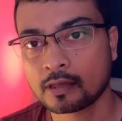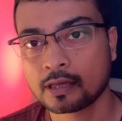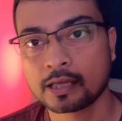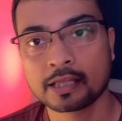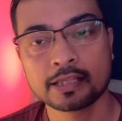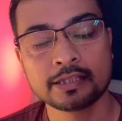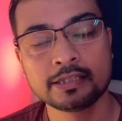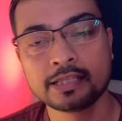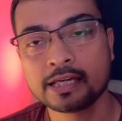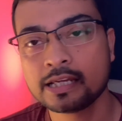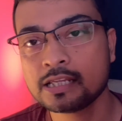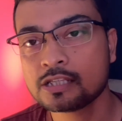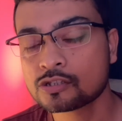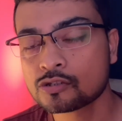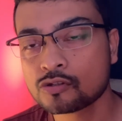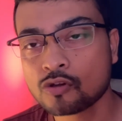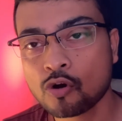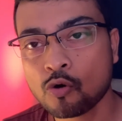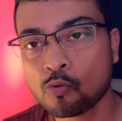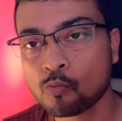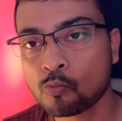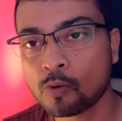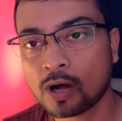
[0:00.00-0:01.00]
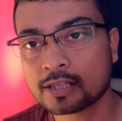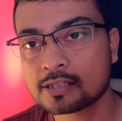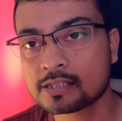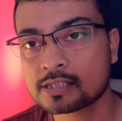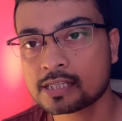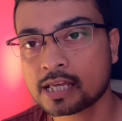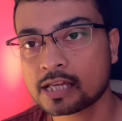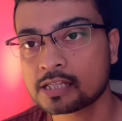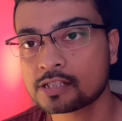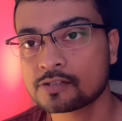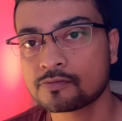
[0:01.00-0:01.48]
There is no
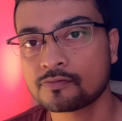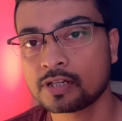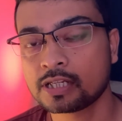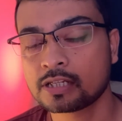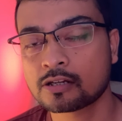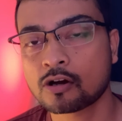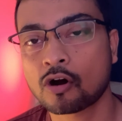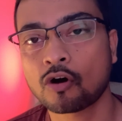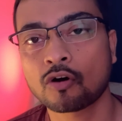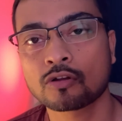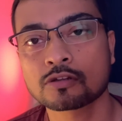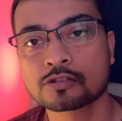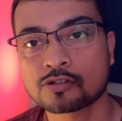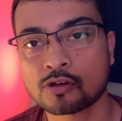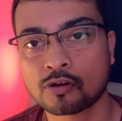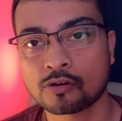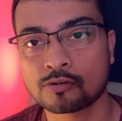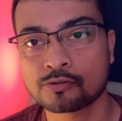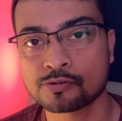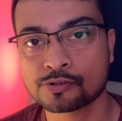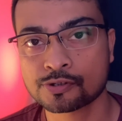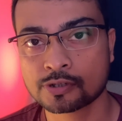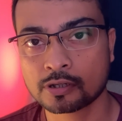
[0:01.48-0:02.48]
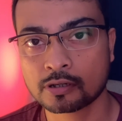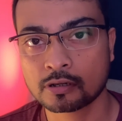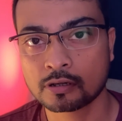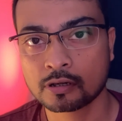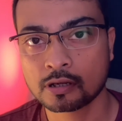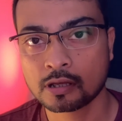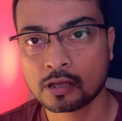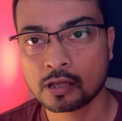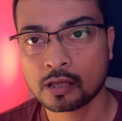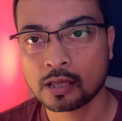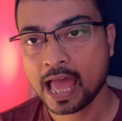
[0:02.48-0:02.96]
one-size-fits-all solution,
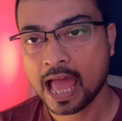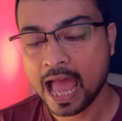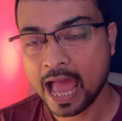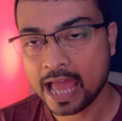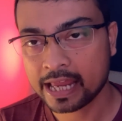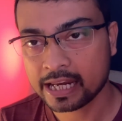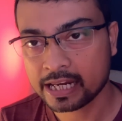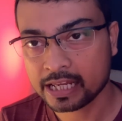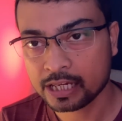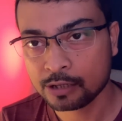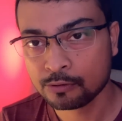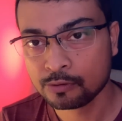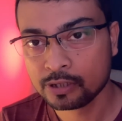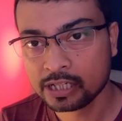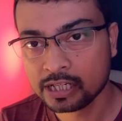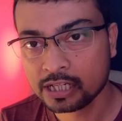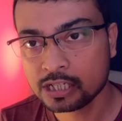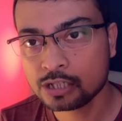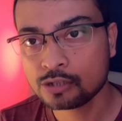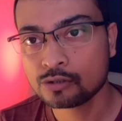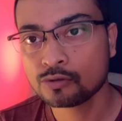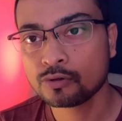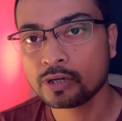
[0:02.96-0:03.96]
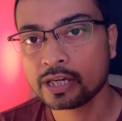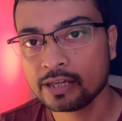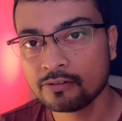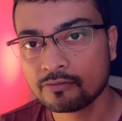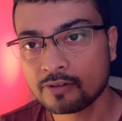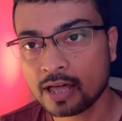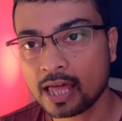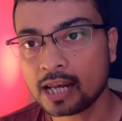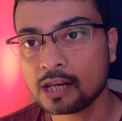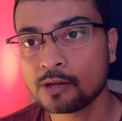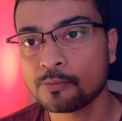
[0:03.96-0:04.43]
and you need to
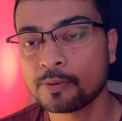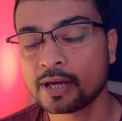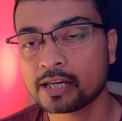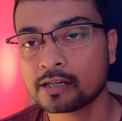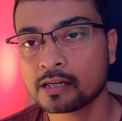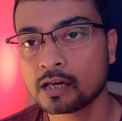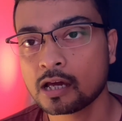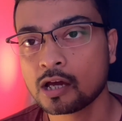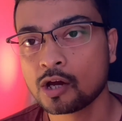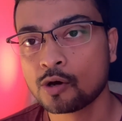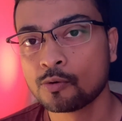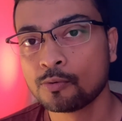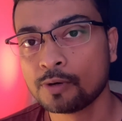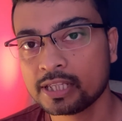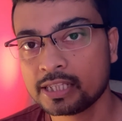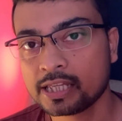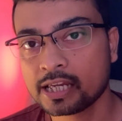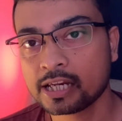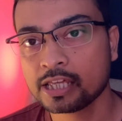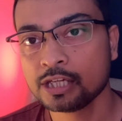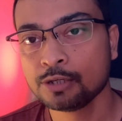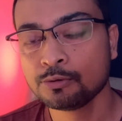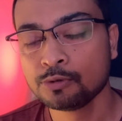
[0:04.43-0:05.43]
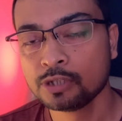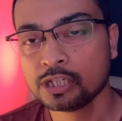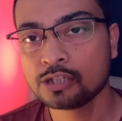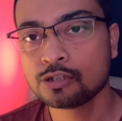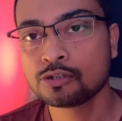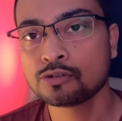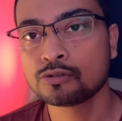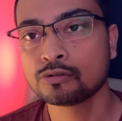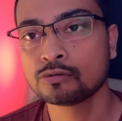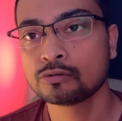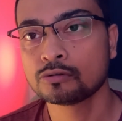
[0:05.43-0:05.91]
evaluate whether you need
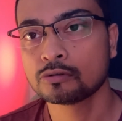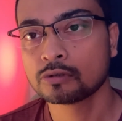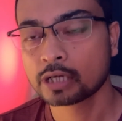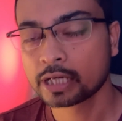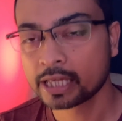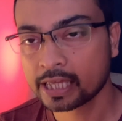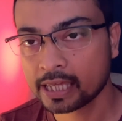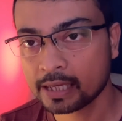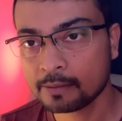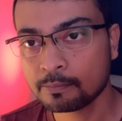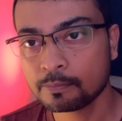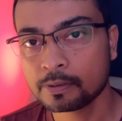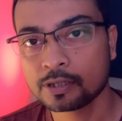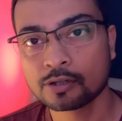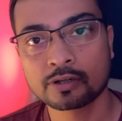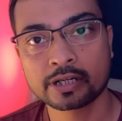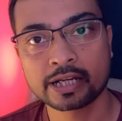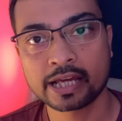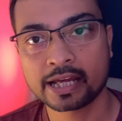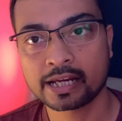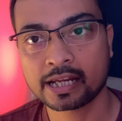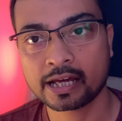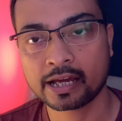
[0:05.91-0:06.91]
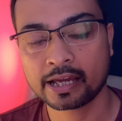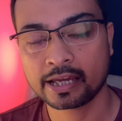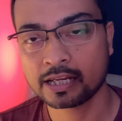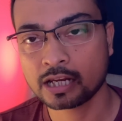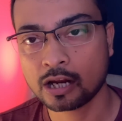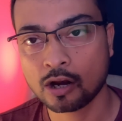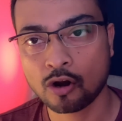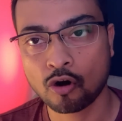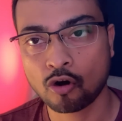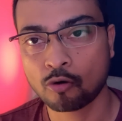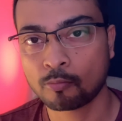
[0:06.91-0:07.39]
to keep your data in a
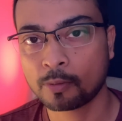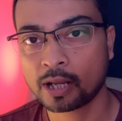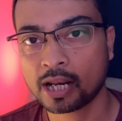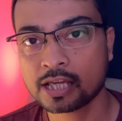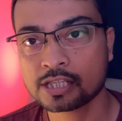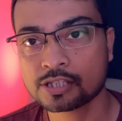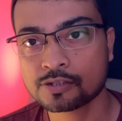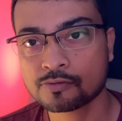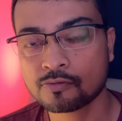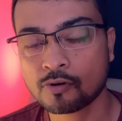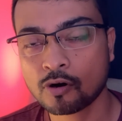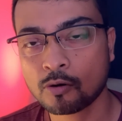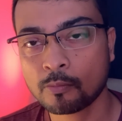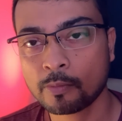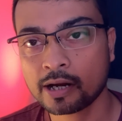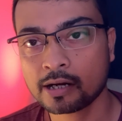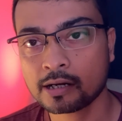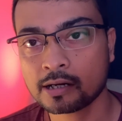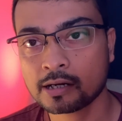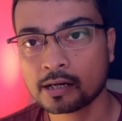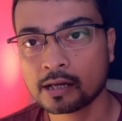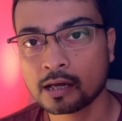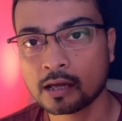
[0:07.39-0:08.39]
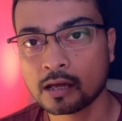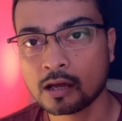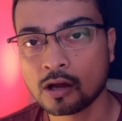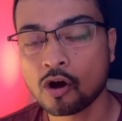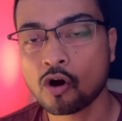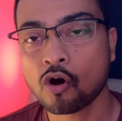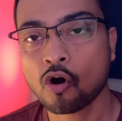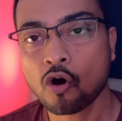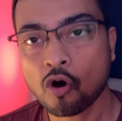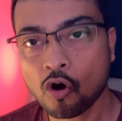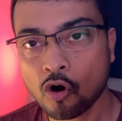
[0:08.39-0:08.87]
normalized format,
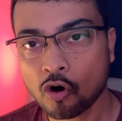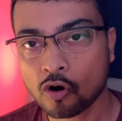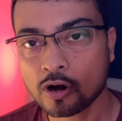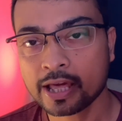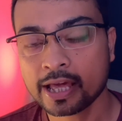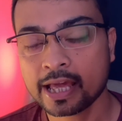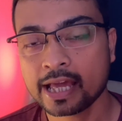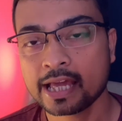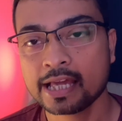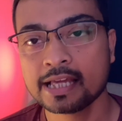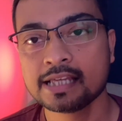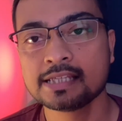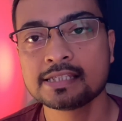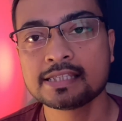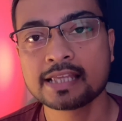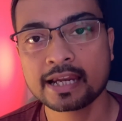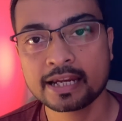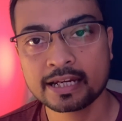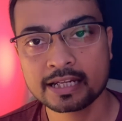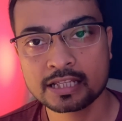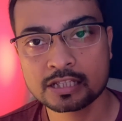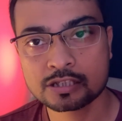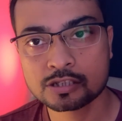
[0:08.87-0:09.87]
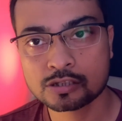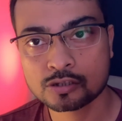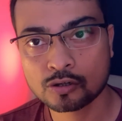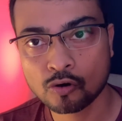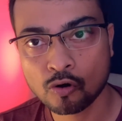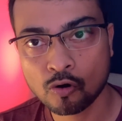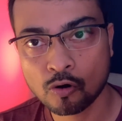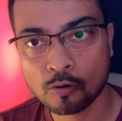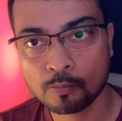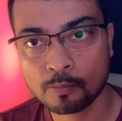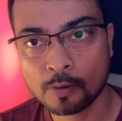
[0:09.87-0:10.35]
or is there any
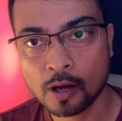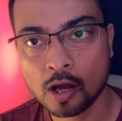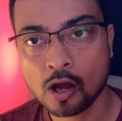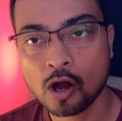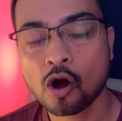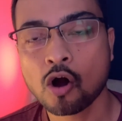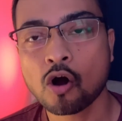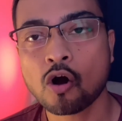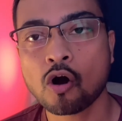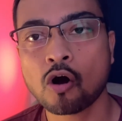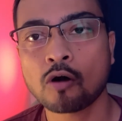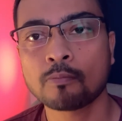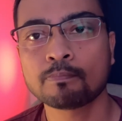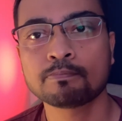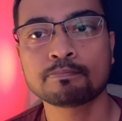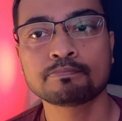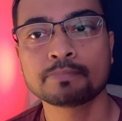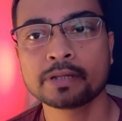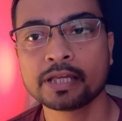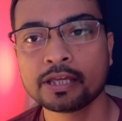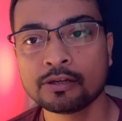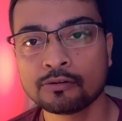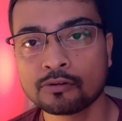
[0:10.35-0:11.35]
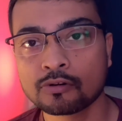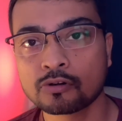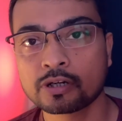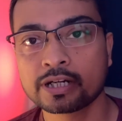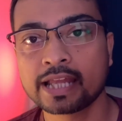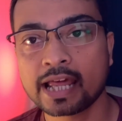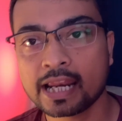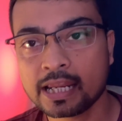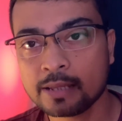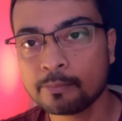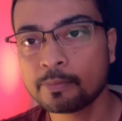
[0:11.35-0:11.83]
scope of
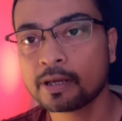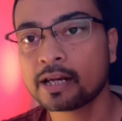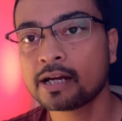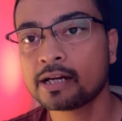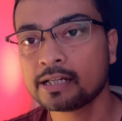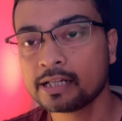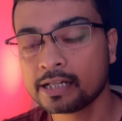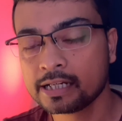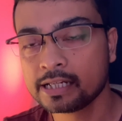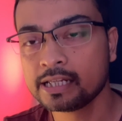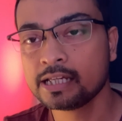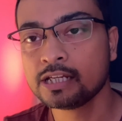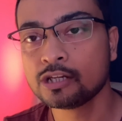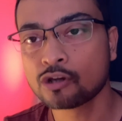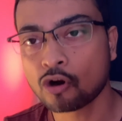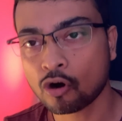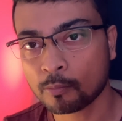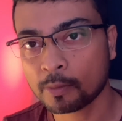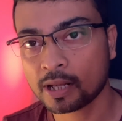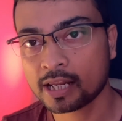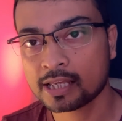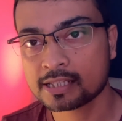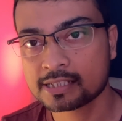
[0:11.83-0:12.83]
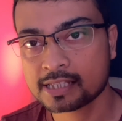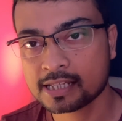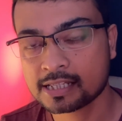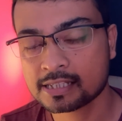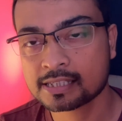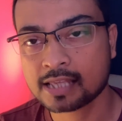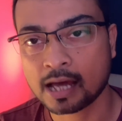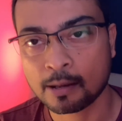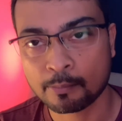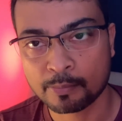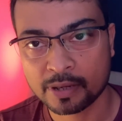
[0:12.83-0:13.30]
deliberately denormalizing
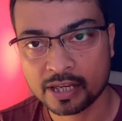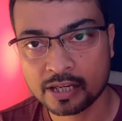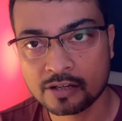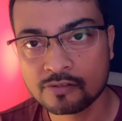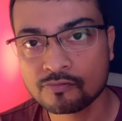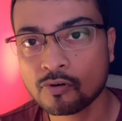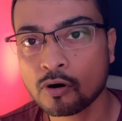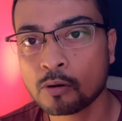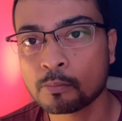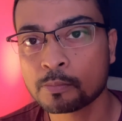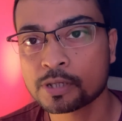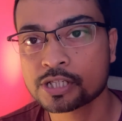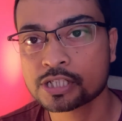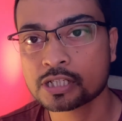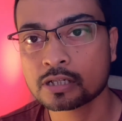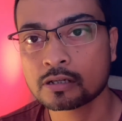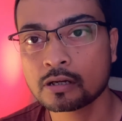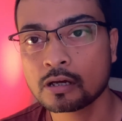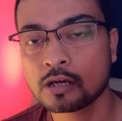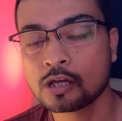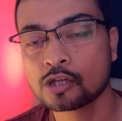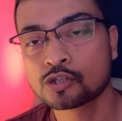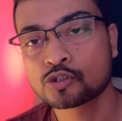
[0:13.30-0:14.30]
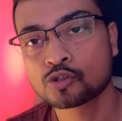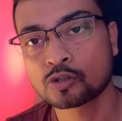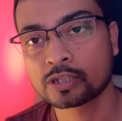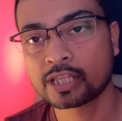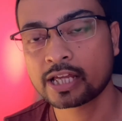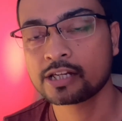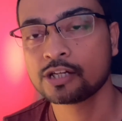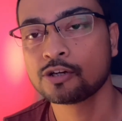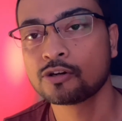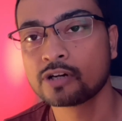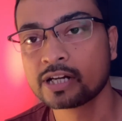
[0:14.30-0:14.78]
some information so that
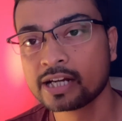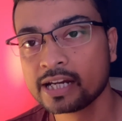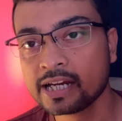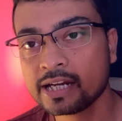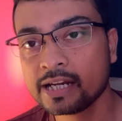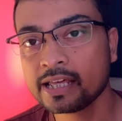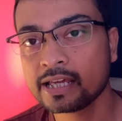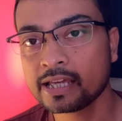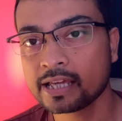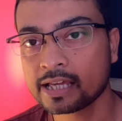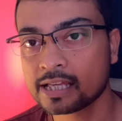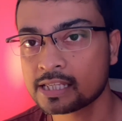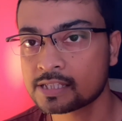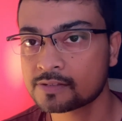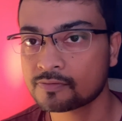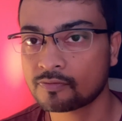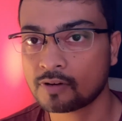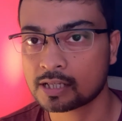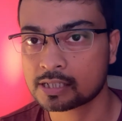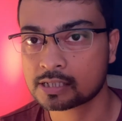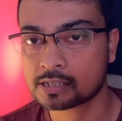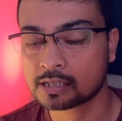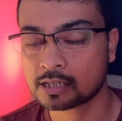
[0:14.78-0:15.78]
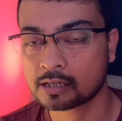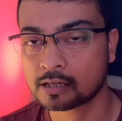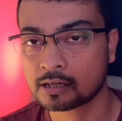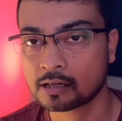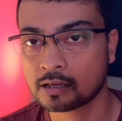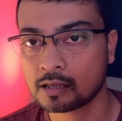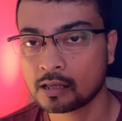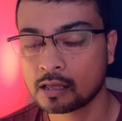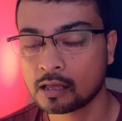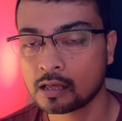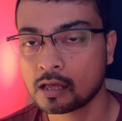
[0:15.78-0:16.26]
your reading is faster.
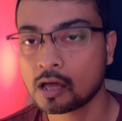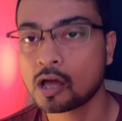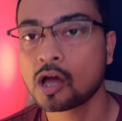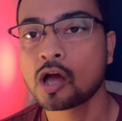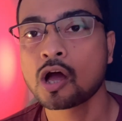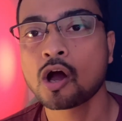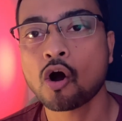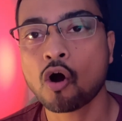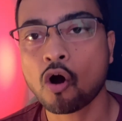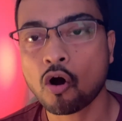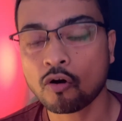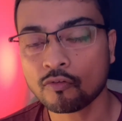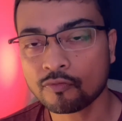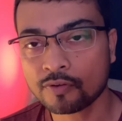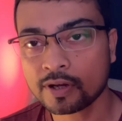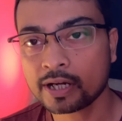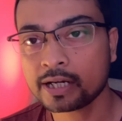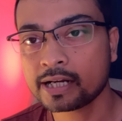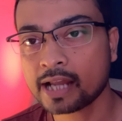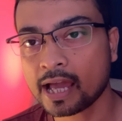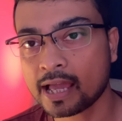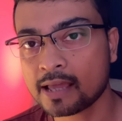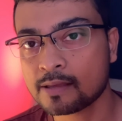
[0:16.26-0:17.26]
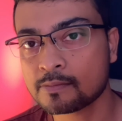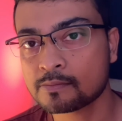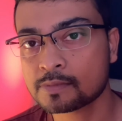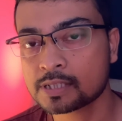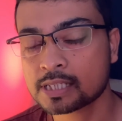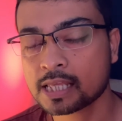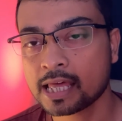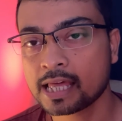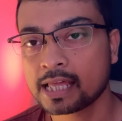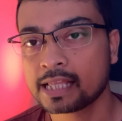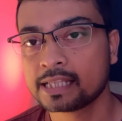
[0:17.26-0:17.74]
Oftentimes
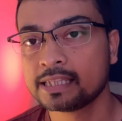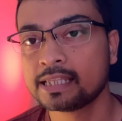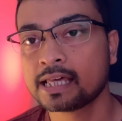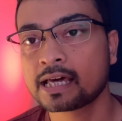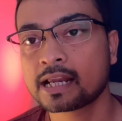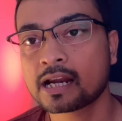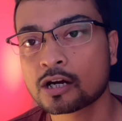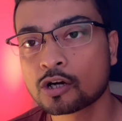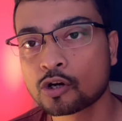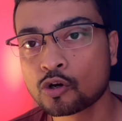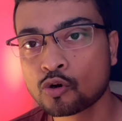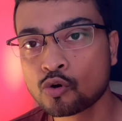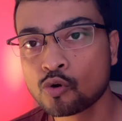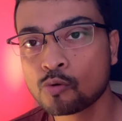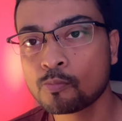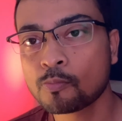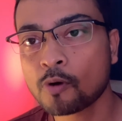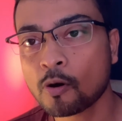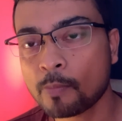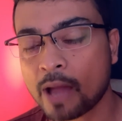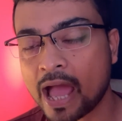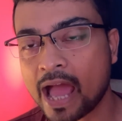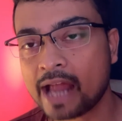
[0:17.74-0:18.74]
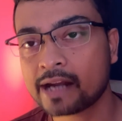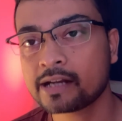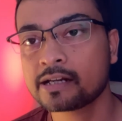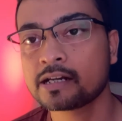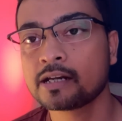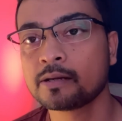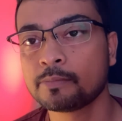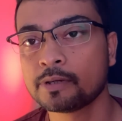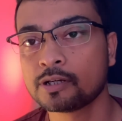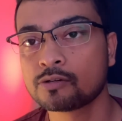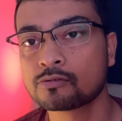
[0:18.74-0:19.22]
there are group of
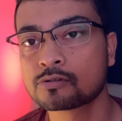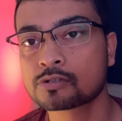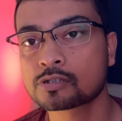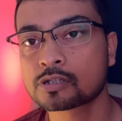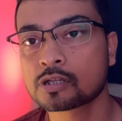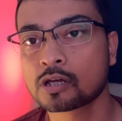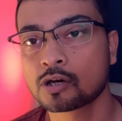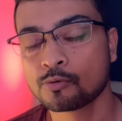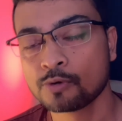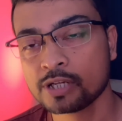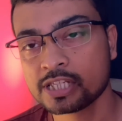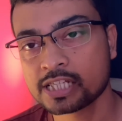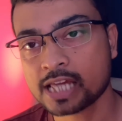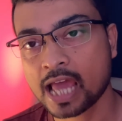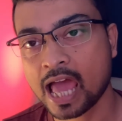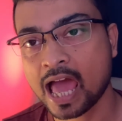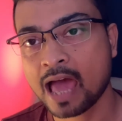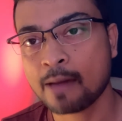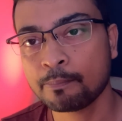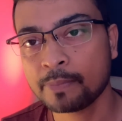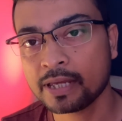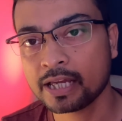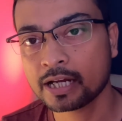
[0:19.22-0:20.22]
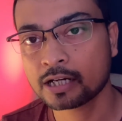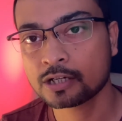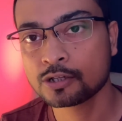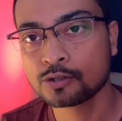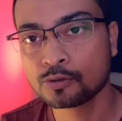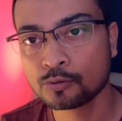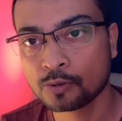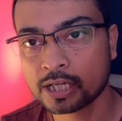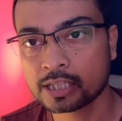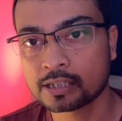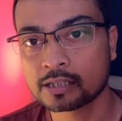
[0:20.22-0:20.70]
attributes which appear
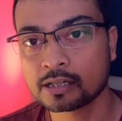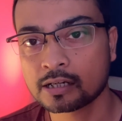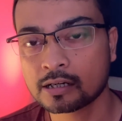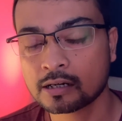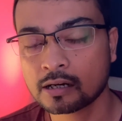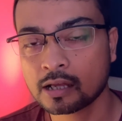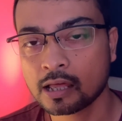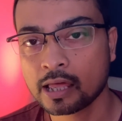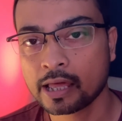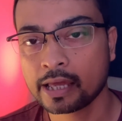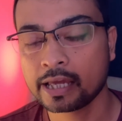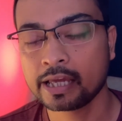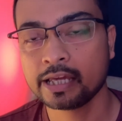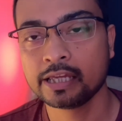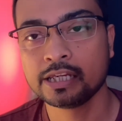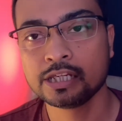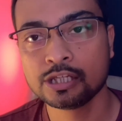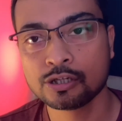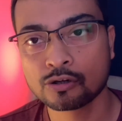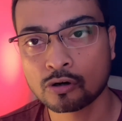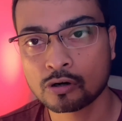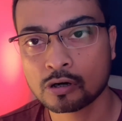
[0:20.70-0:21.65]
together in your